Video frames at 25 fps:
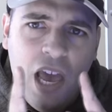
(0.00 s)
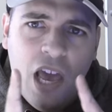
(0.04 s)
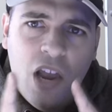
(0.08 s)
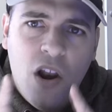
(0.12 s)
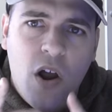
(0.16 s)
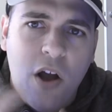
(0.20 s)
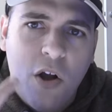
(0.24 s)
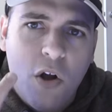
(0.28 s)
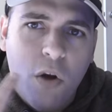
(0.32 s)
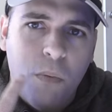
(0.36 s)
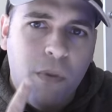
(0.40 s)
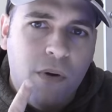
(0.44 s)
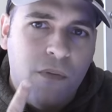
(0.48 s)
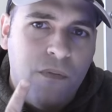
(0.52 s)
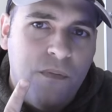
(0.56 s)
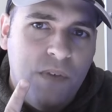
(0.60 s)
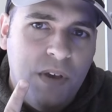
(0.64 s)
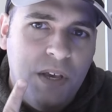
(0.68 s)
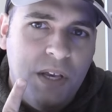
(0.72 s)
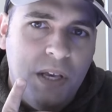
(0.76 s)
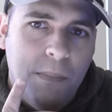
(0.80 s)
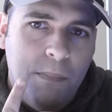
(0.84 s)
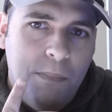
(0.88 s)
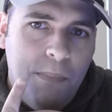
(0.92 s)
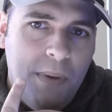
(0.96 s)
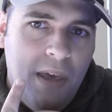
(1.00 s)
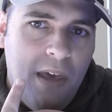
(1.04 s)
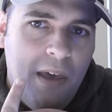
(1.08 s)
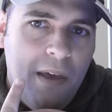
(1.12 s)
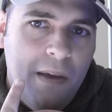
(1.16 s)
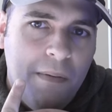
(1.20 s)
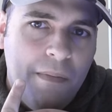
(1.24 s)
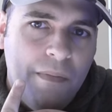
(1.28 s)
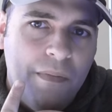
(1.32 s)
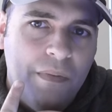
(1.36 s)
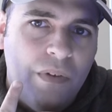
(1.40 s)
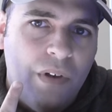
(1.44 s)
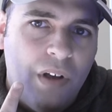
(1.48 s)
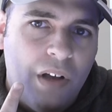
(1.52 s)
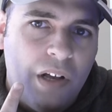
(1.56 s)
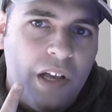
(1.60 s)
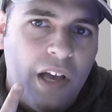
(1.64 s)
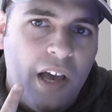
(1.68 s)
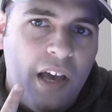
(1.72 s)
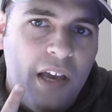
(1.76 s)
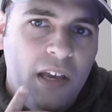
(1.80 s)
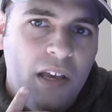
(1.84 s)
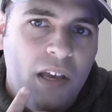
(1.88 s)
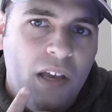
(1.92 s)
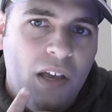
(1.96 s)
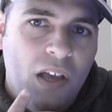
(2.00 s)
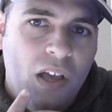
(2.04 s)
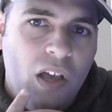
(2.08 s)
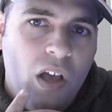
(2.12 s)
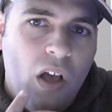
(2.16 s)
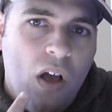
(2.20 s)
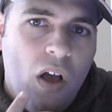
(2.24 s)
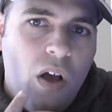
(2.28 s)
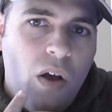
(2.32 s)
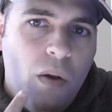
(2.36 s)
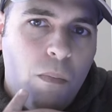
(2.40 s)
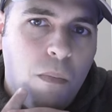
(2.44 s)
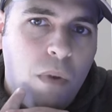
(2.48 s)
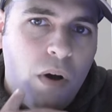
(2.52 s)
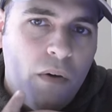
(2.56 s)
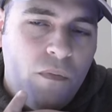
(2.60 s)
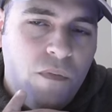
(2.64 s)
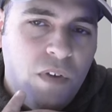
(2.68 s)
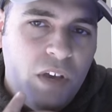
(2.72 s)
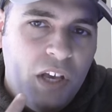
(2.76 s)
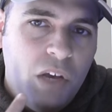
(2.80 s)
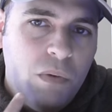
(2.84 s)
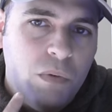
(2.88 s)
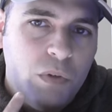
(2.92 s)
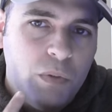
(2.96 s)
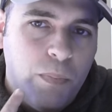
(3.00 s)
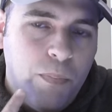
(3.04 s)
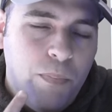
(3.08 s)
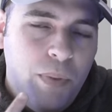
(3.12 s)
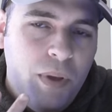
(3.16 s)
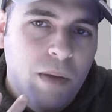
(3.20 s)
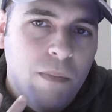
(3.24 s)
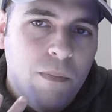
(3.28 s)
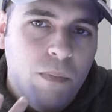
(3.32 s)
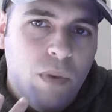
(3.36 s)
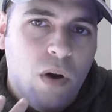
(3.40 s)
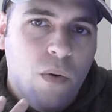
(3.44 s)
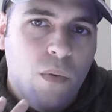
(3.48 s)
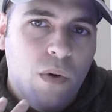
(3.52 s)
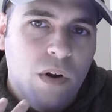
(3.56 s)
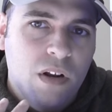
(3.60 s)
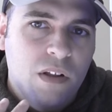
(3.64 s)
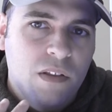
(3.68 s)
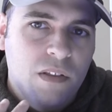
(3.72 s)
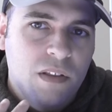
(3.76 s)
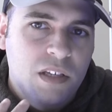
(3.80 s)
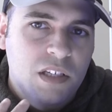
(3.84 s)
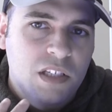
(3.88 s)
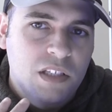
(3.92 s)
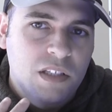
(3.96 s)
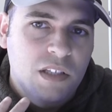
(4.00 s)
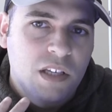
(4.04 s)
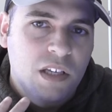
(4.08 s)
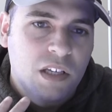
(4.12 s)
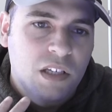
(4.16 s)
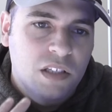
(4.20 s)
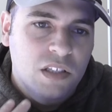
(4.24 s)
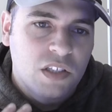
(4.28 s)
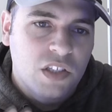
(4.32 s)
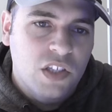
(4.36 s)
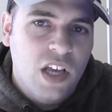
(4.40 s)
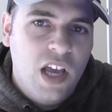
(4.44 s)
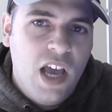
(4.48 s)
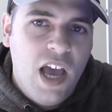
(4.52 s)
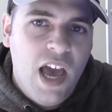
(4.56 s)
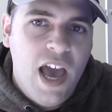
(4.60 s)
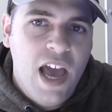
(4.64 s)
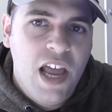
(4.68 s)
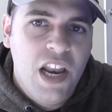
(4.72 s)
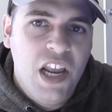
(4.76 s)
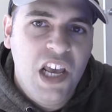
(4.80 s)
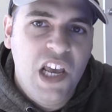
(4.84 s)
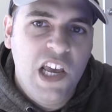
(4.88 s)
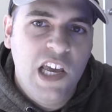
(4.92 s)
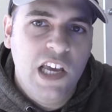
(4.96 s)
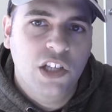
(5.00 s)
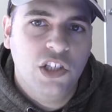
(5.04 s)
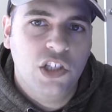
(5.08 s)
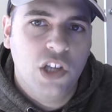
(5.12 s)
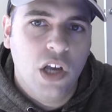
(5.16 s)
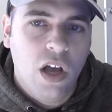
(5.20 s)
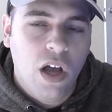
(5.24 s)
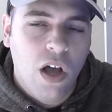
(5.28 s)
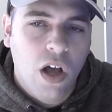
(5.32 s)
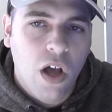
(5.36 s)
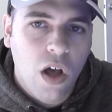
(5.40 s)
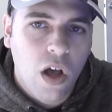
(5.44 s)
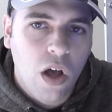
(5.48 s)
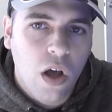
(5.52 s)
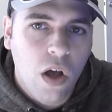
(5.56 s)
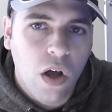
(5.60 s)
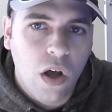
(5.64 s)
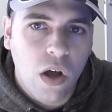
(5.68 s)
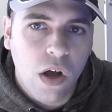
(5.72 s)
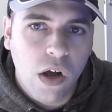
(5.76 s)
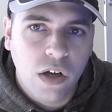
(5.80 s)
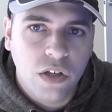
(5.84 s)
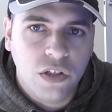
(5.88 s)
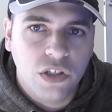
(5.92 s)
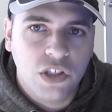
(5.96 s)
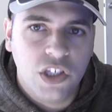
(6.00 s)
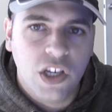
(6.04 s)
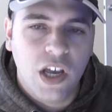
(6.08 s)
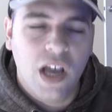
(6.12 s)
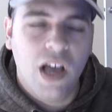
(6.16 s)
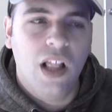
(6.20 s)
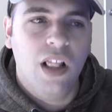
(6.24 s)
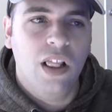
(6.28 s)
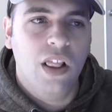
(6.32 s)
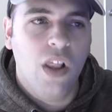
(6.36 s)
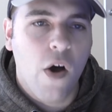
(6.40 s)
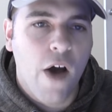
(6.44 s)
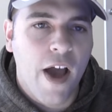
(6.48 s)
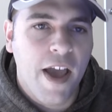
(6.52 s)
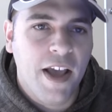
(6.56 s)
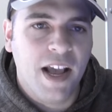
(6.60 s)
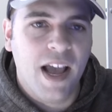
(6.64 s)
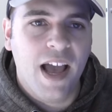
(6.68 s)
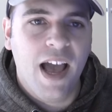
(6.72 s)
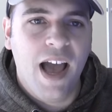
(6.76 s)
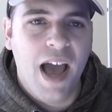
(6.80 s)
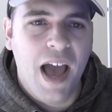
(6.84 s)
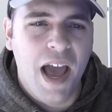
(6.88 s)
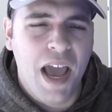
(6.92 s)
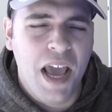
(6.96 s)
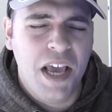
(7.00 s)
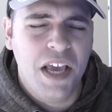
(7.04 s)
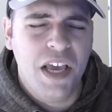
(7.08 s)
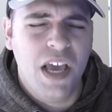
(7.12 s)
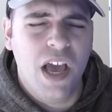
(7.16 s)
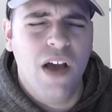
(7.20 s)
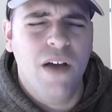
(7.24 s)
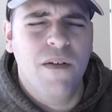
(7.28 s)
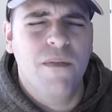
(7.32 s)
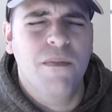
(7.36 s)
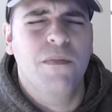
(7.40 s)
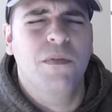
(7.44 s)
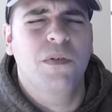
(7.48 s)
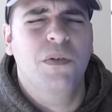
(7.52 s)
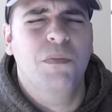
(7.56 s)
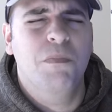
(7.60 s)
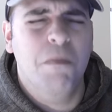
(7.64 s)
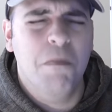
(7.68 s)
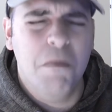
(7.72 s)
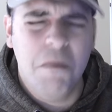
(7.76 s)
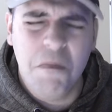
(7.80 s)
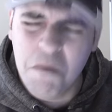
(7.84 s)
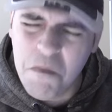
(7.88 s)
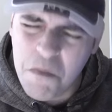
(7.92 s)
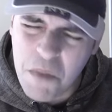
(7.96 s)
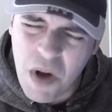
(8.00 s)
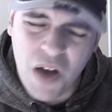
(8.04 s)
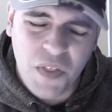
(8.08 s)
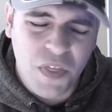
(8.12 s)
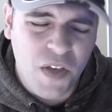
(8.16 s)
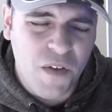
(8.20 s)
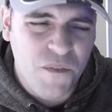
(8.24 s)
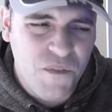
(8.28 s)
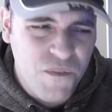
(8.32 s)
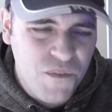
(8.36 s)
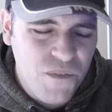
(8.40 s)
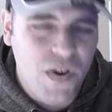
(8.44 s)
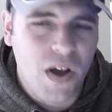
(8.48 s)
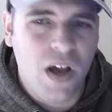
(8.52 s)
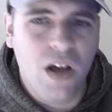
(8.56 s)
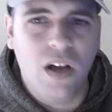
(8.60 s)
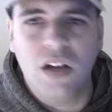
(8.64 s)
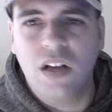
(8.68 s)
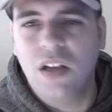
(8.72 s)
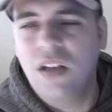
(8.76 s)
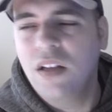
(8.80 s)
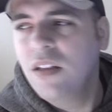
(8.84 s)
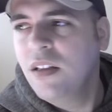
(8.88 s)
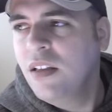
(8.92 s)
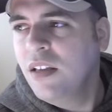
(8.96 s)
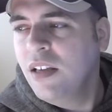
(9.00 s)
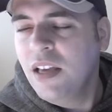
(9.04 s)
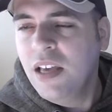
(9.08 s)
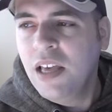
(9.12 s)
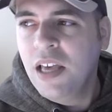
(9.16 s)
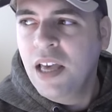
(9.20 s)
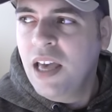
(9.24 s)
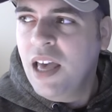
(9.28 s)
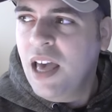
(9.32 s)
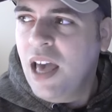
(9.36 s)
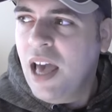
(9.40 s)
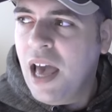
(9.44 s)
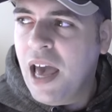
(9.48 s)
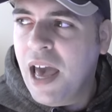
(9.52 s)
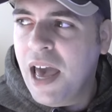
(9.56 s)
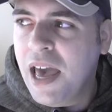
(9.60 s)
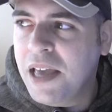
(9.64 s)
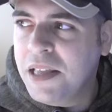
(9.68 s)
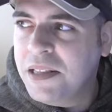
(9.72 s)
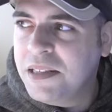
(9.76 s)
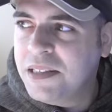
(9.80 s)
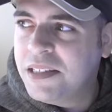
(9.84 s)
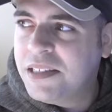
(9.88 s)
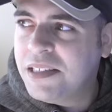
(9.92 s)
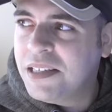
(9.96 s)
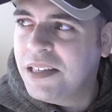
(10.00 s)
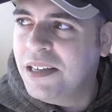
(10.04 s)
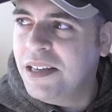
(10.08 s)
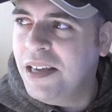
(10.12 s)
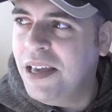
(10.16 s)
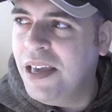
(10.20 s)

and I got my finger bit. Okay, my finger was bitten by one of these things, and it hurt like a motherfucker. And